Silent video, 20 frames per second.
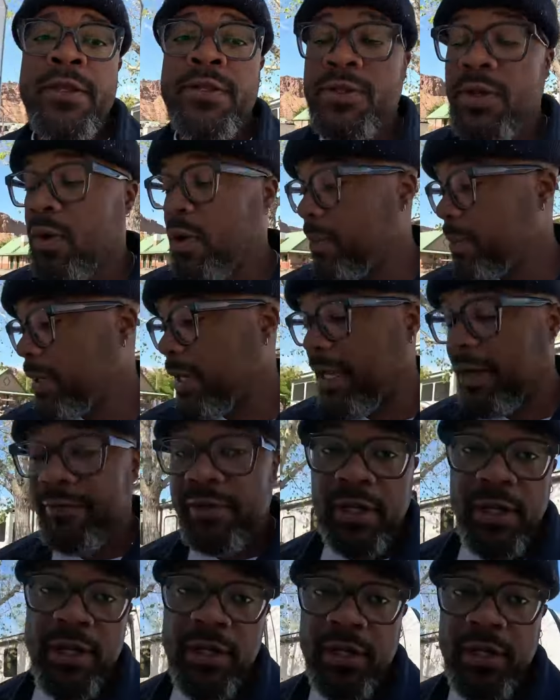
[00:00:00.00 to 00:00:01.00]
So I'm going to have
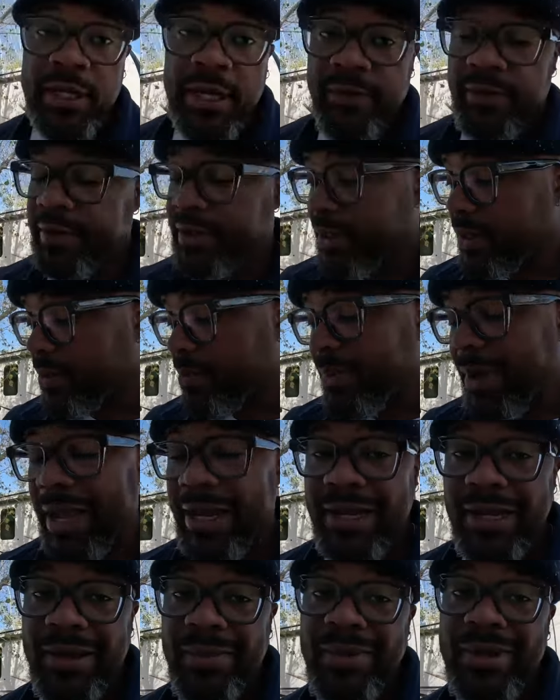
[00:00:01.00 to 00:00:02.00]
to unhook everything,
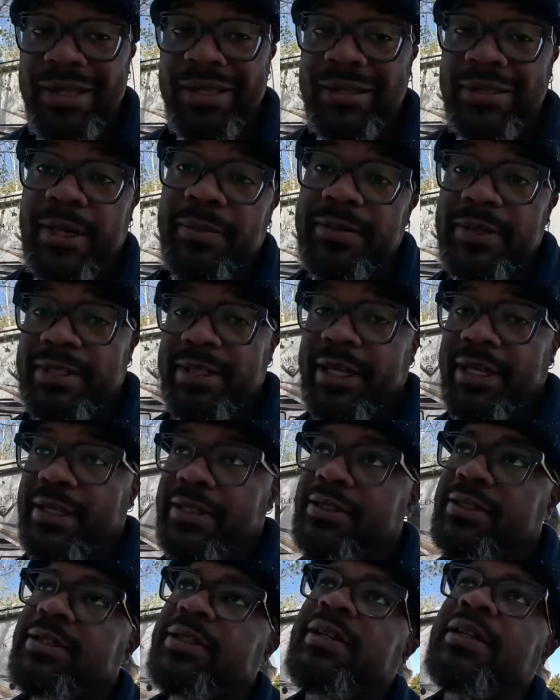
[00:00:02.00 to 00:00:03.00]
back up, dump the
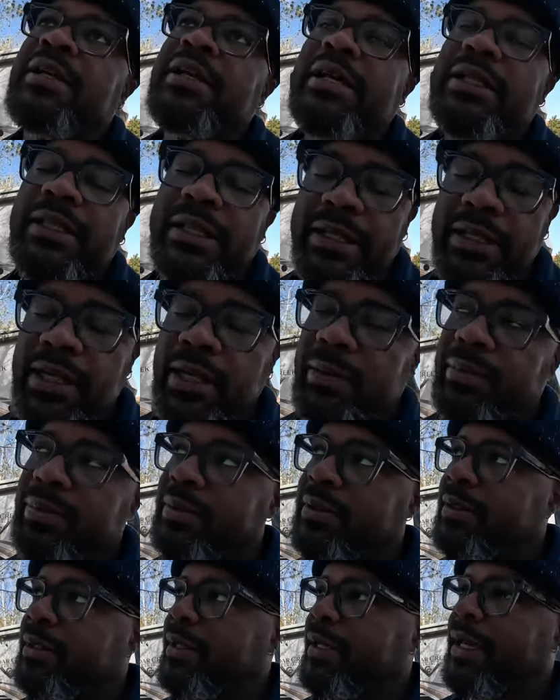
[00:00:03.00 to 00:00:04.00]
tanks, clean up,
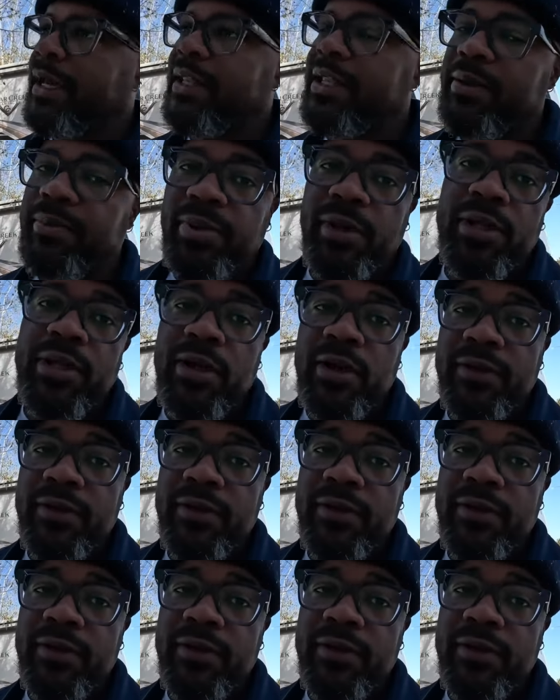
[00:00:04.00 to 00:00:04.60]
and then pull